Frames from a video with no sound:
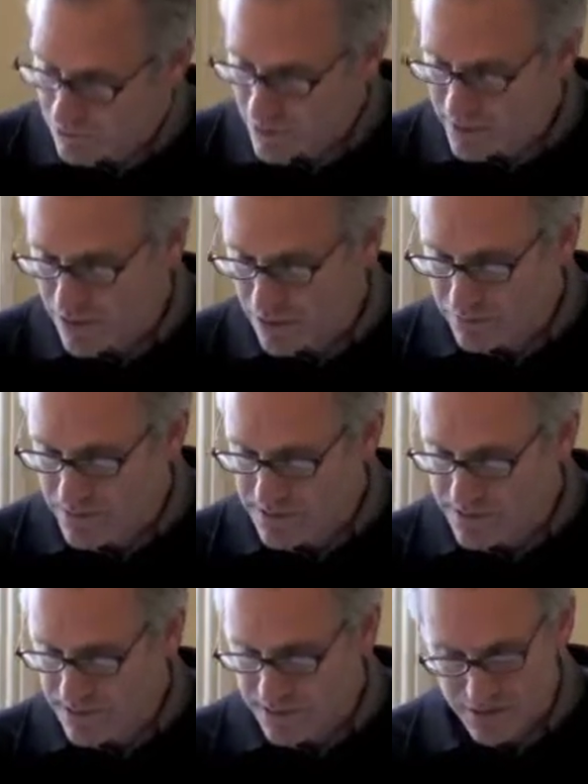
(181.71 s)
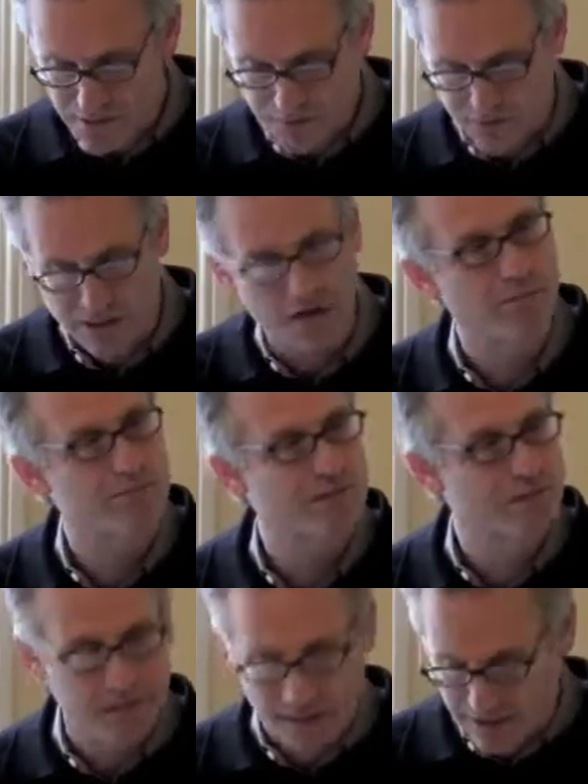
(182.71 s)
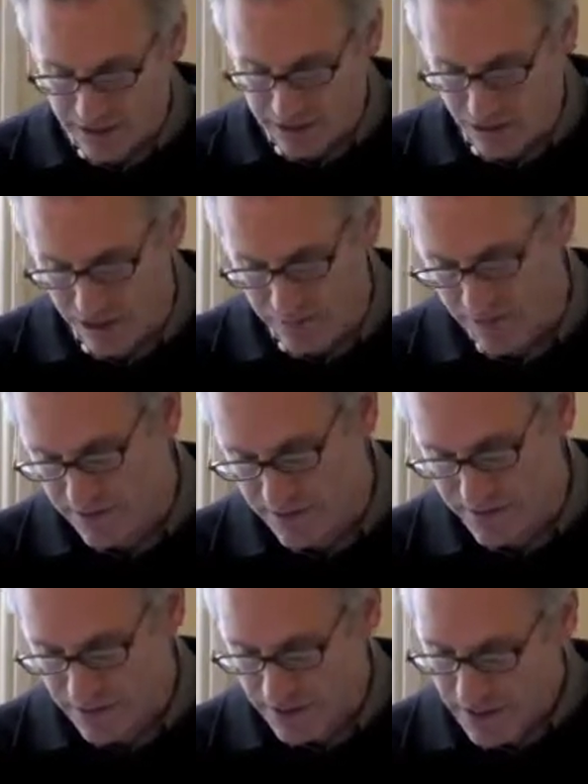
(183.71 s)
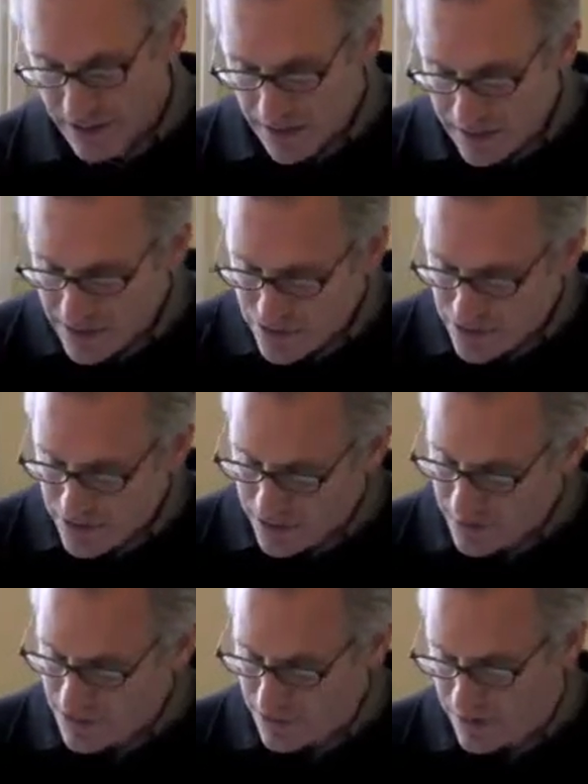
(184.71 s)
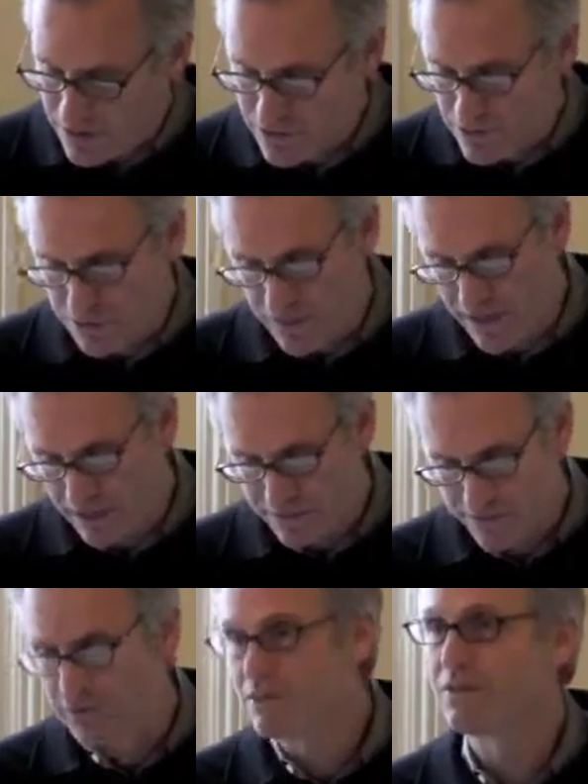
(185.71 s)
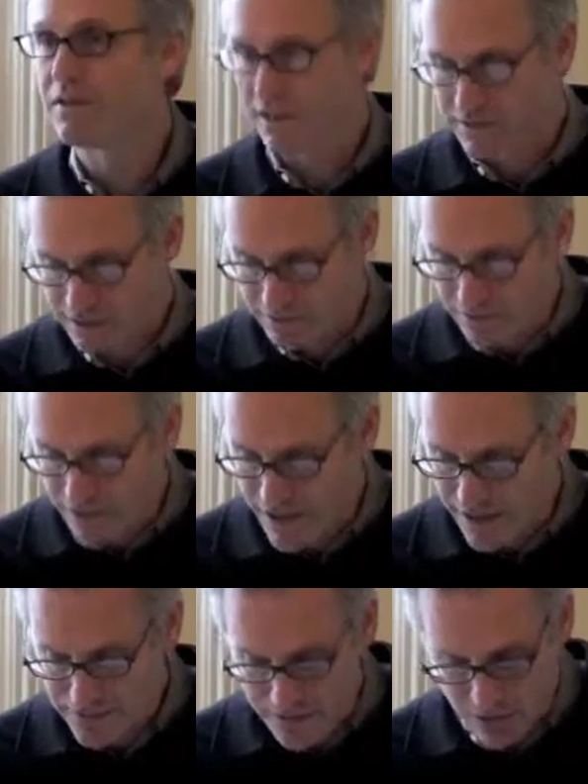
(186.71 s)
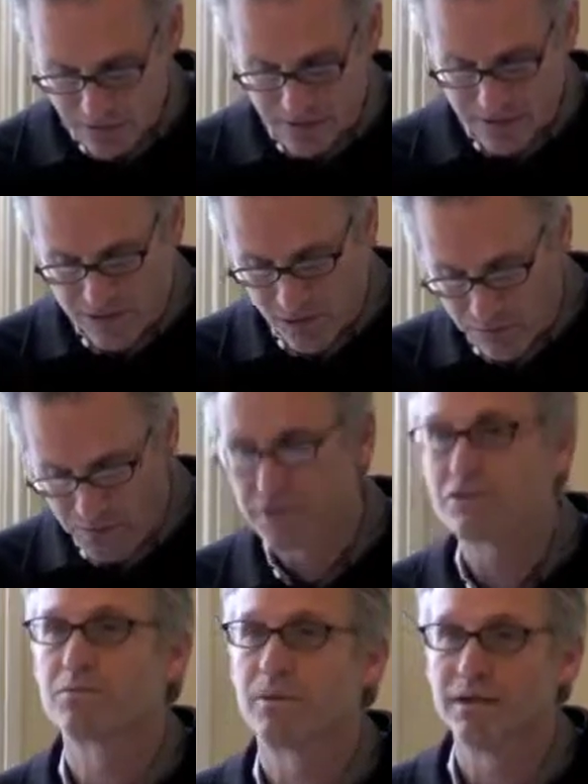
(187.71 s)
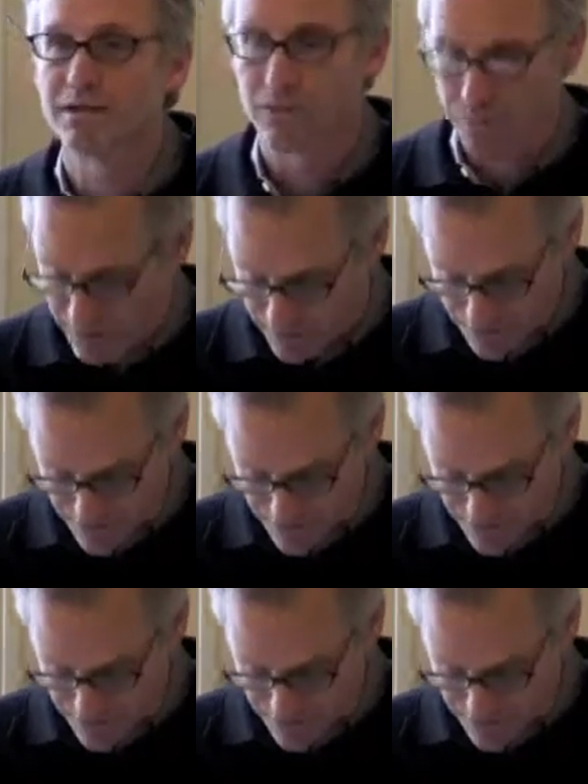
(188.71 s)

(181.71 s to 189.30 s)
women-owned businesses for cups, cleaning, and carpets. And each year between 2000 and 2005, Starbucks doubled its spending with